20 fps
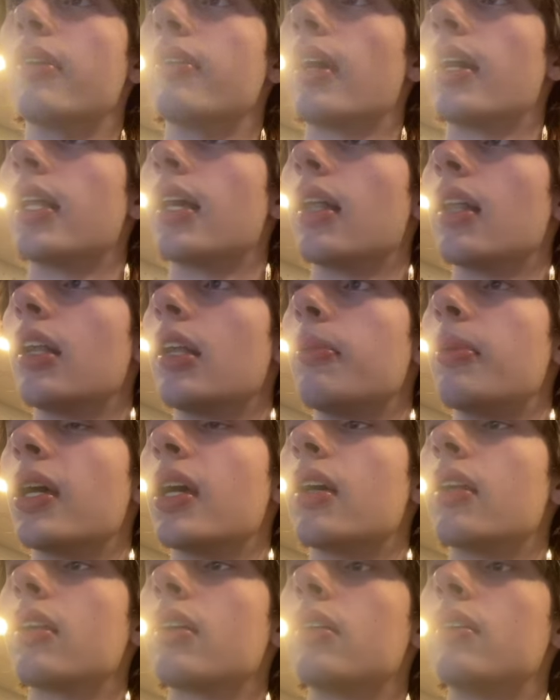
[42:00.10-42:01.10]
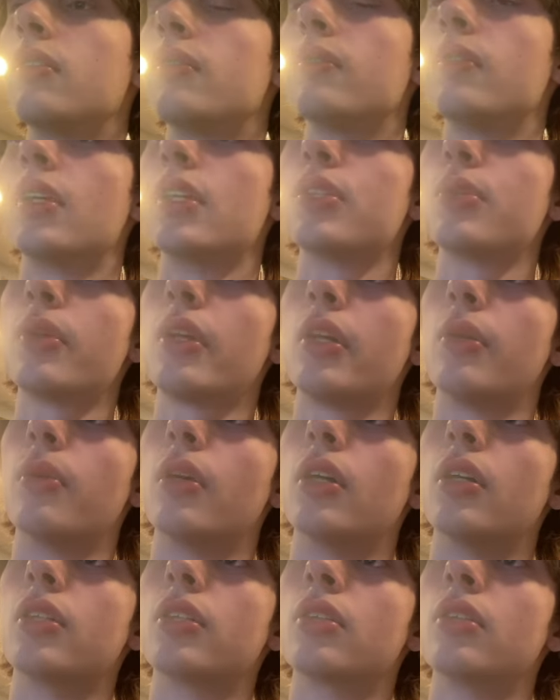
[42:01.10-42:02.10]
Vitality Band. Sorry, he
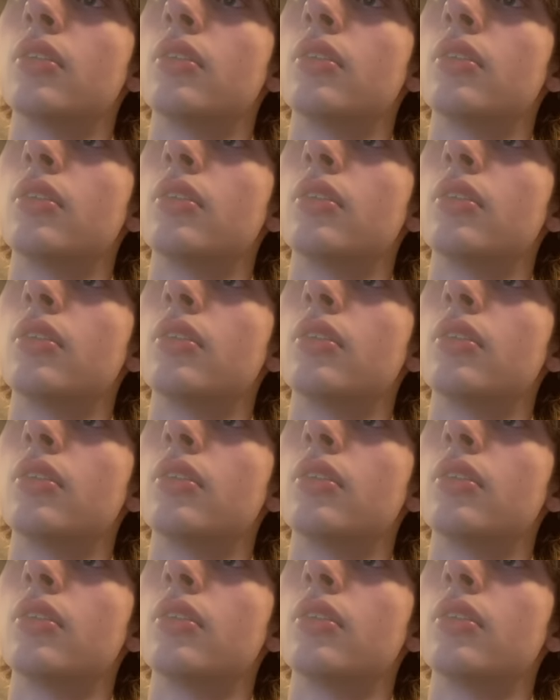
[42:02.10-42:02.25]
was.